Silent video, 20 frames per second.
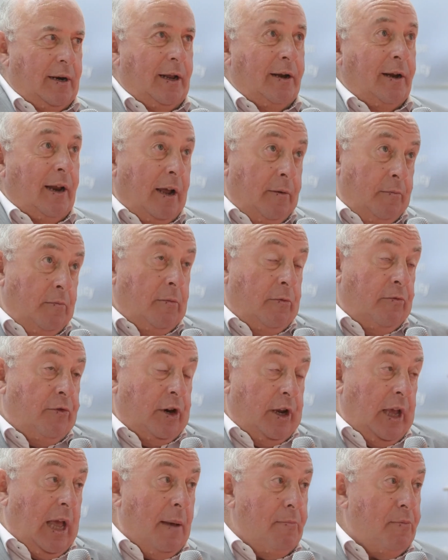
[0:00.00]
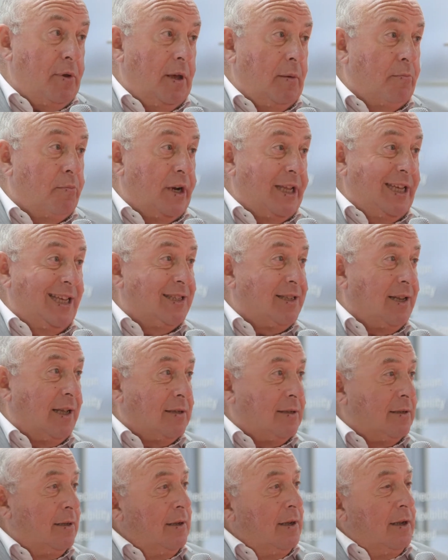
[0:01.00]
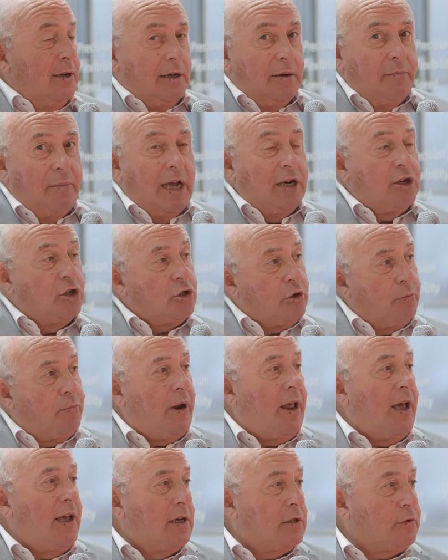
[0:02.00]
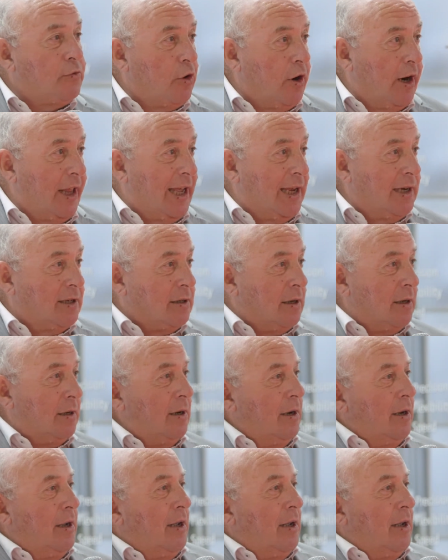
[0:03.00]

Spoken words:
And I'm very happy and pleased that the major suppliers for laser